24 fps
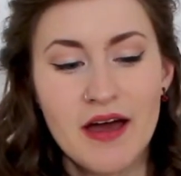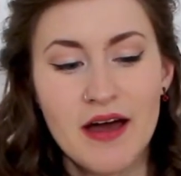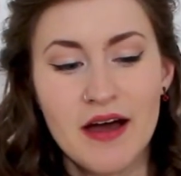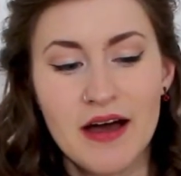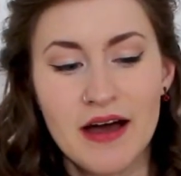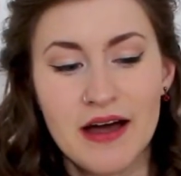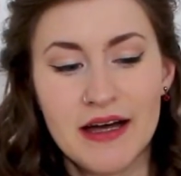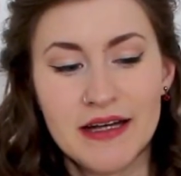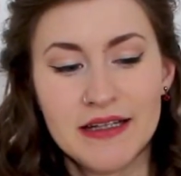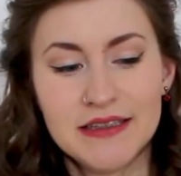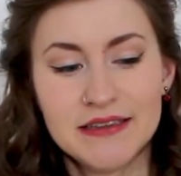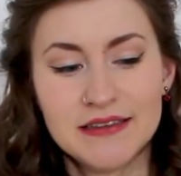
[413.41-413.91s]

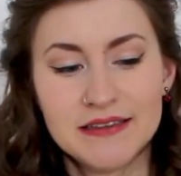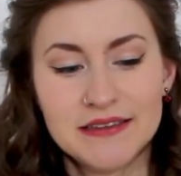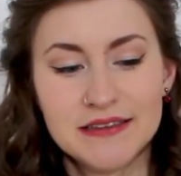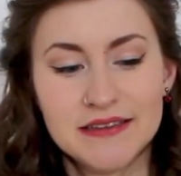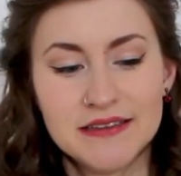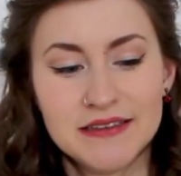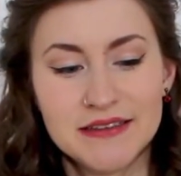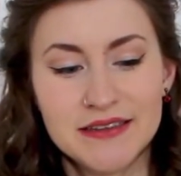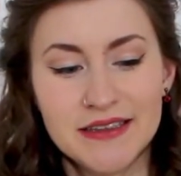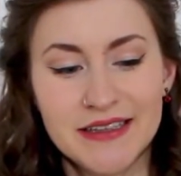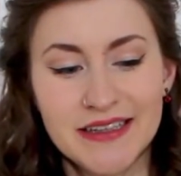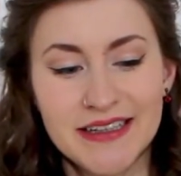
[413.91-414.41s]

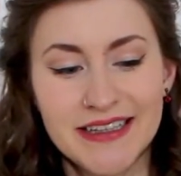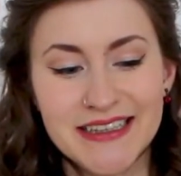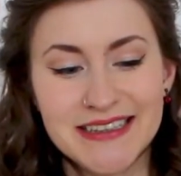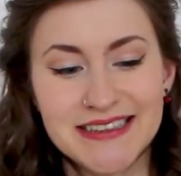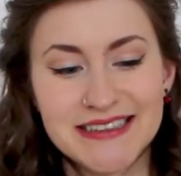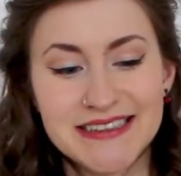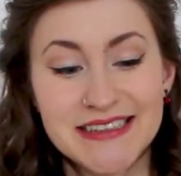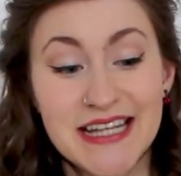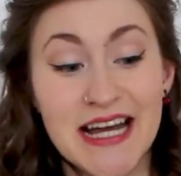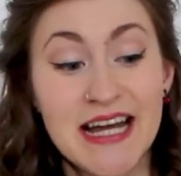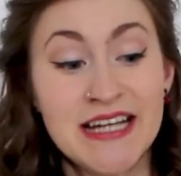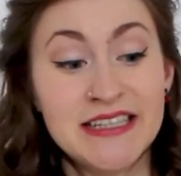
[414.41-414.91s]
and it
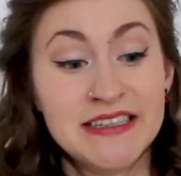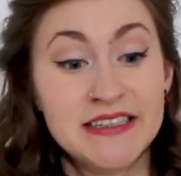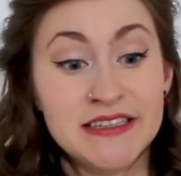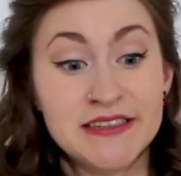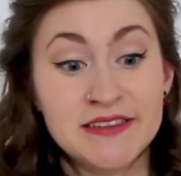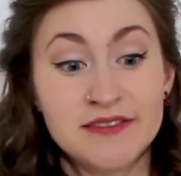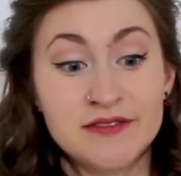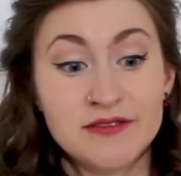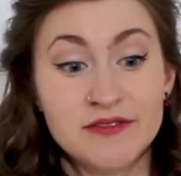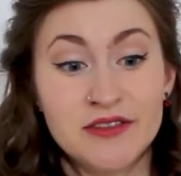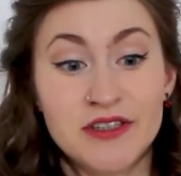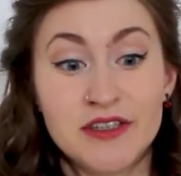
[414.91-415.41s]
says
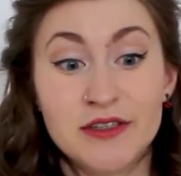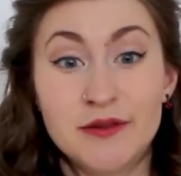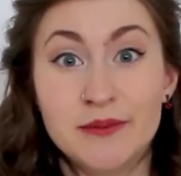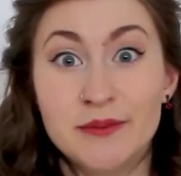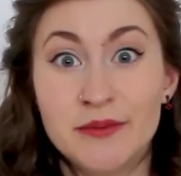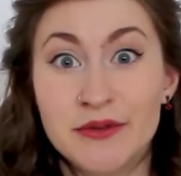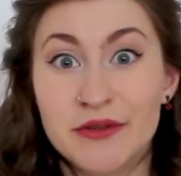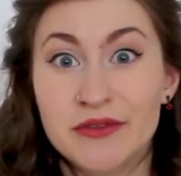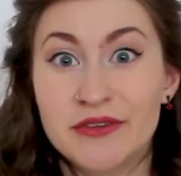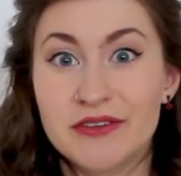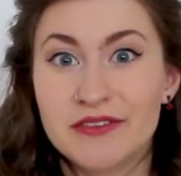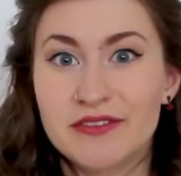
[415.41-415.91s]
it very
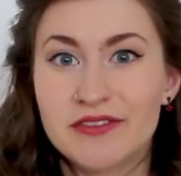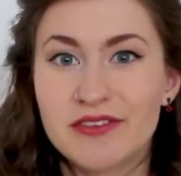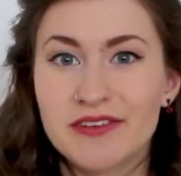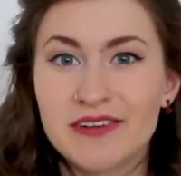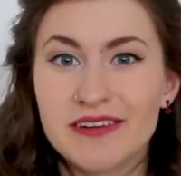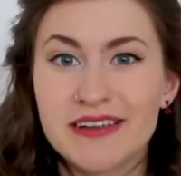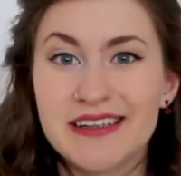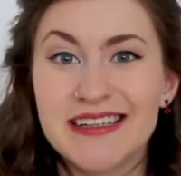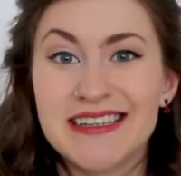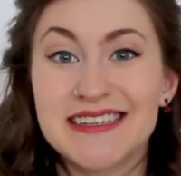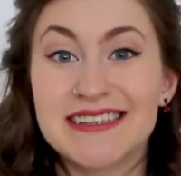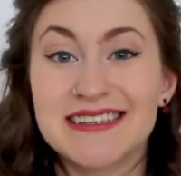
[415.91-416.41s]

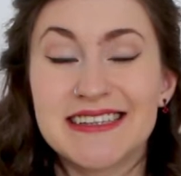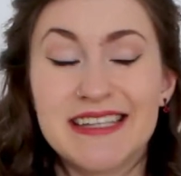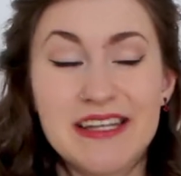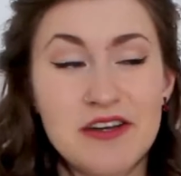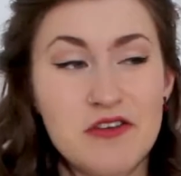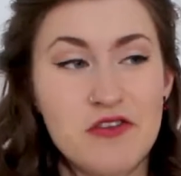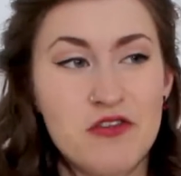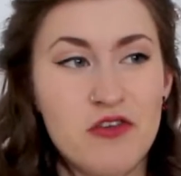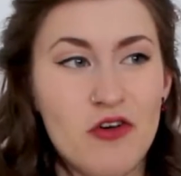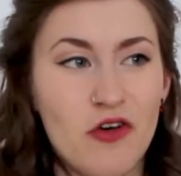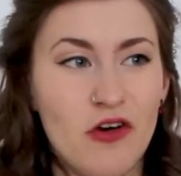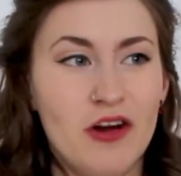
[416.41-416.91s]
beautifully. It's like
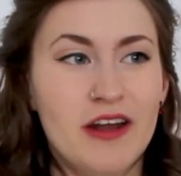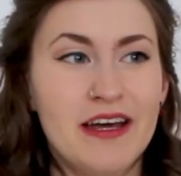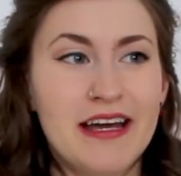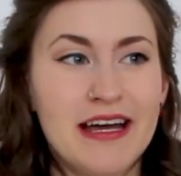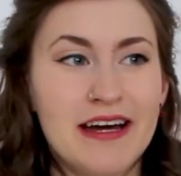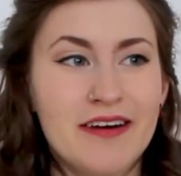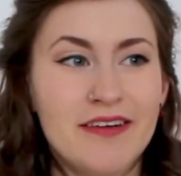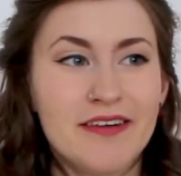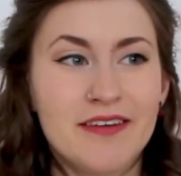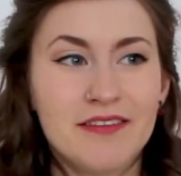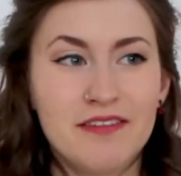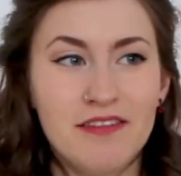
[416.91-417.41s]
falling
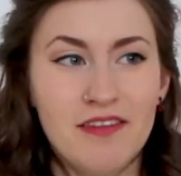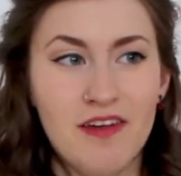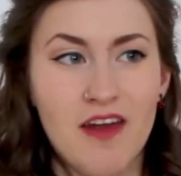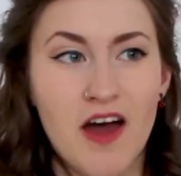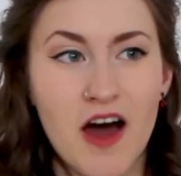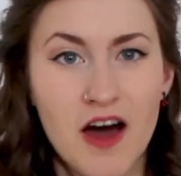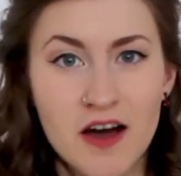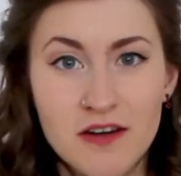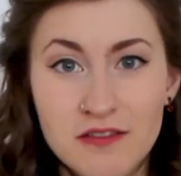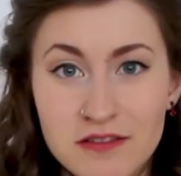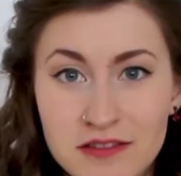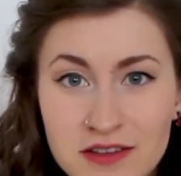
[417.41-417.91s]
out of
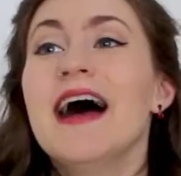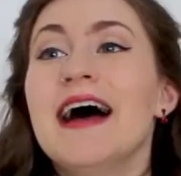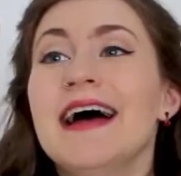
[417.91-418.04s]
love.